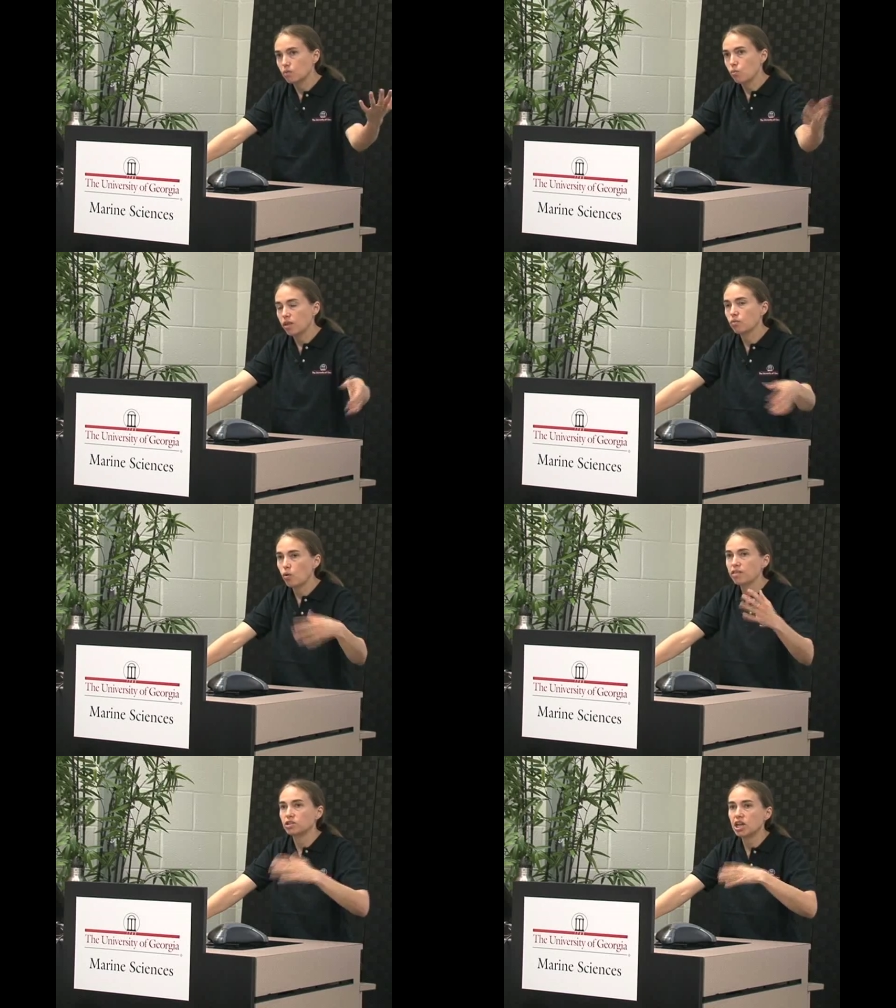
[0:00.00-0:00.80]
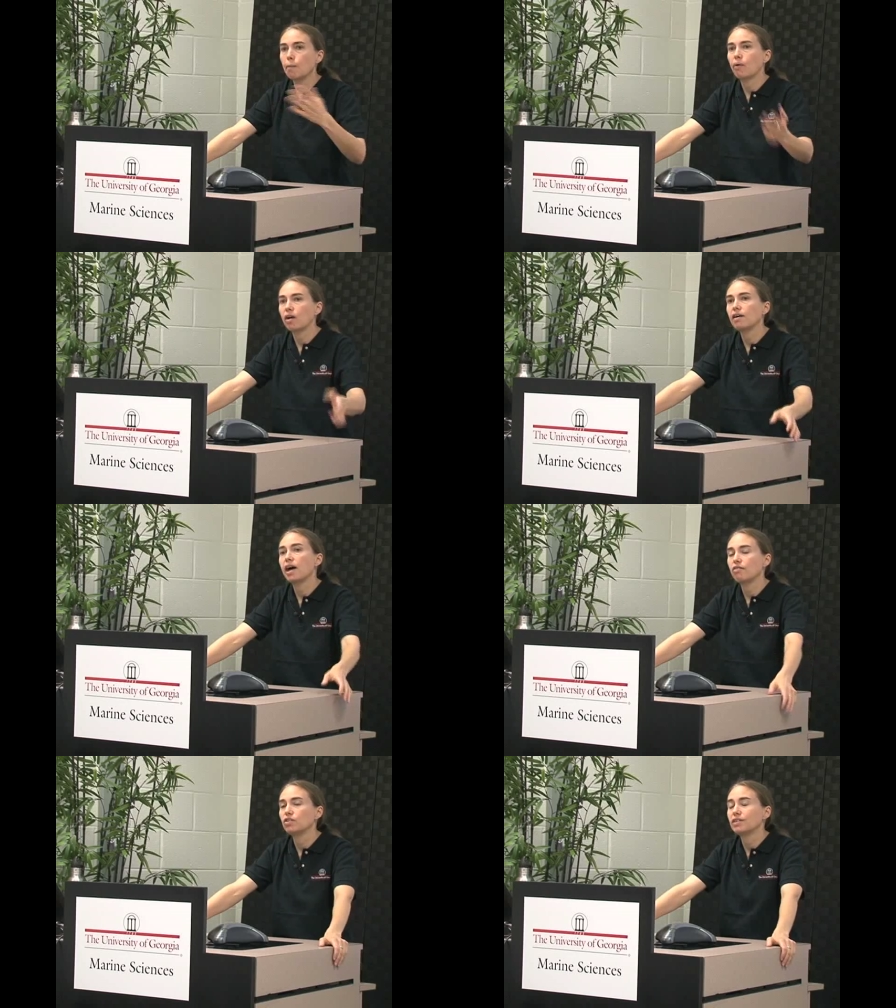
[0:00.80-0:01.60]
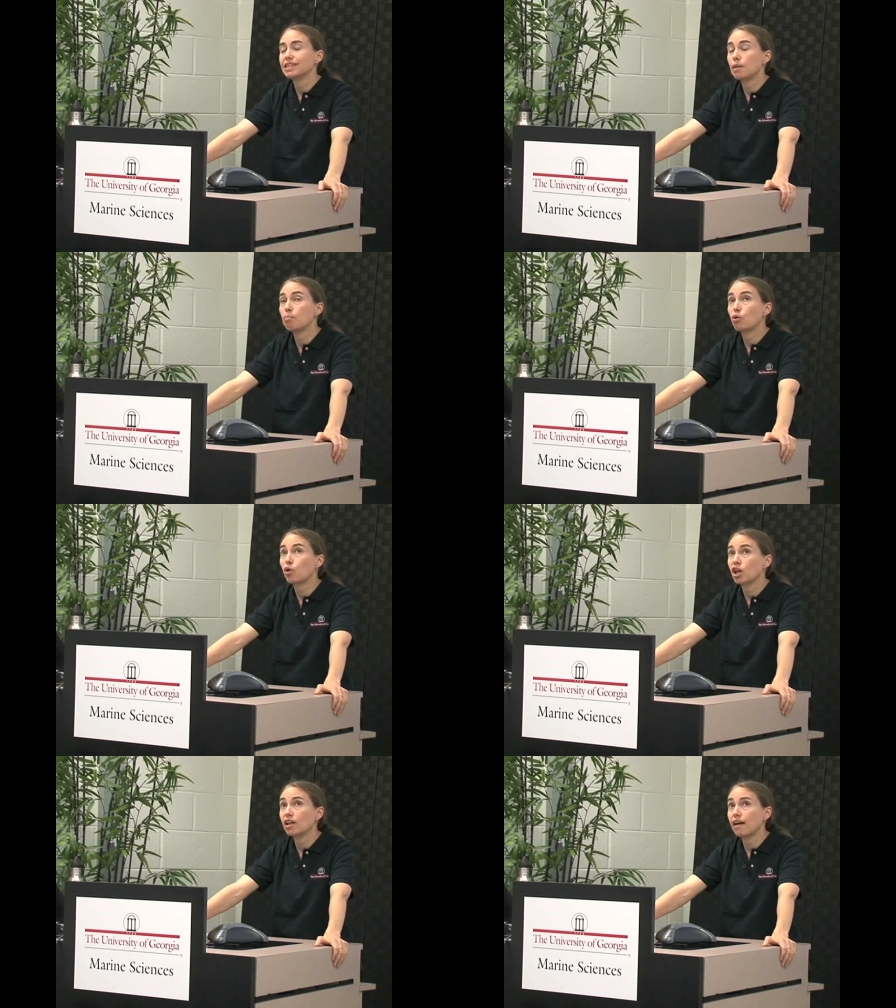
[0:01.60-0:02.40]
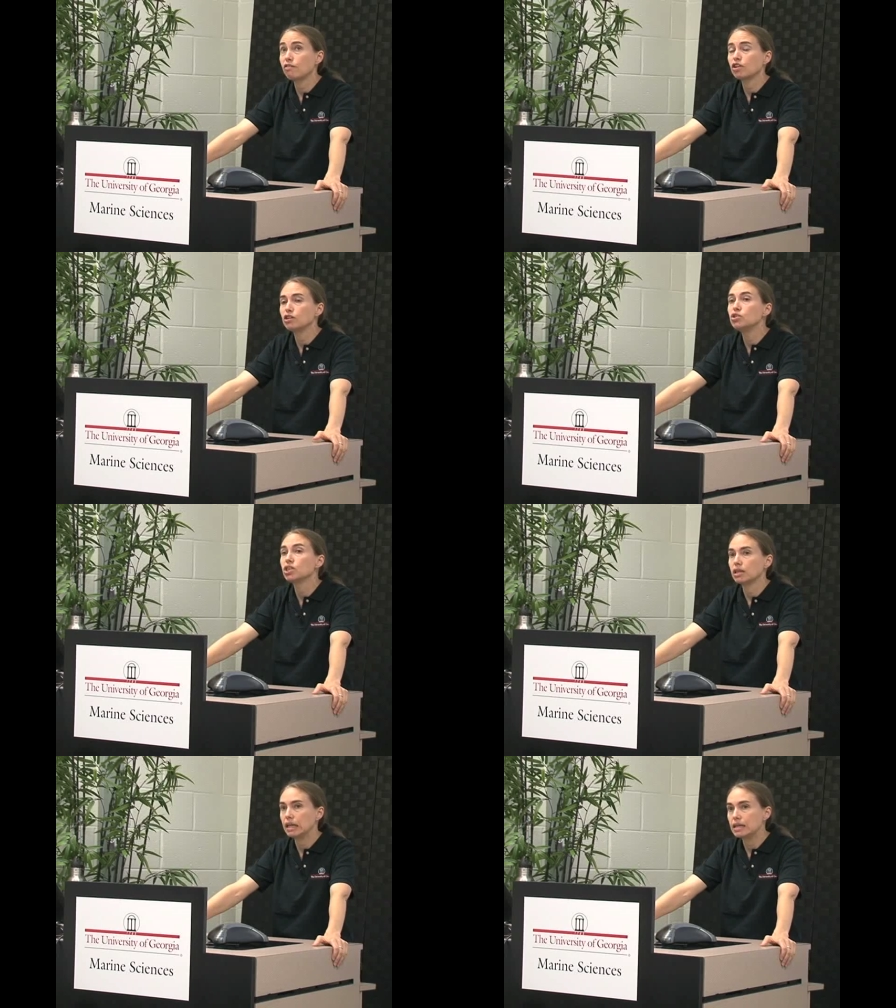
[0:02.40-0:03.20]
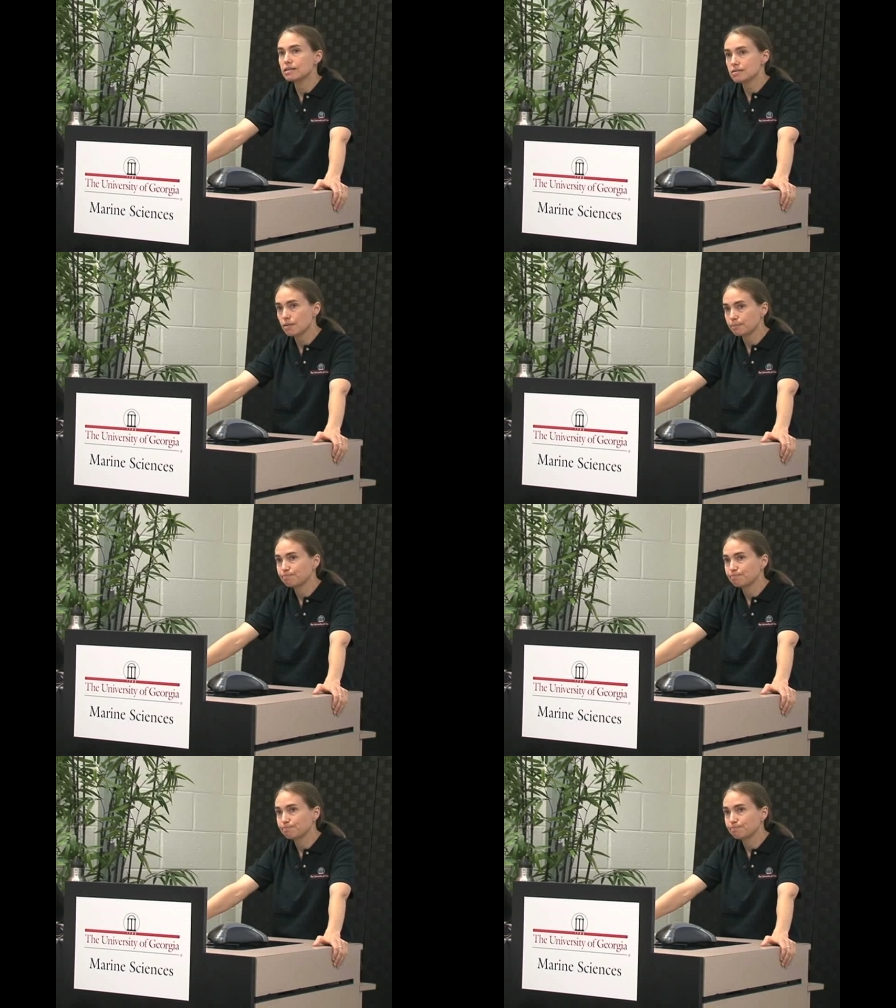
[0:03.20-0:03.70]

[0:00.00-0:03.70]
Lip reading: what their temporal evolution is.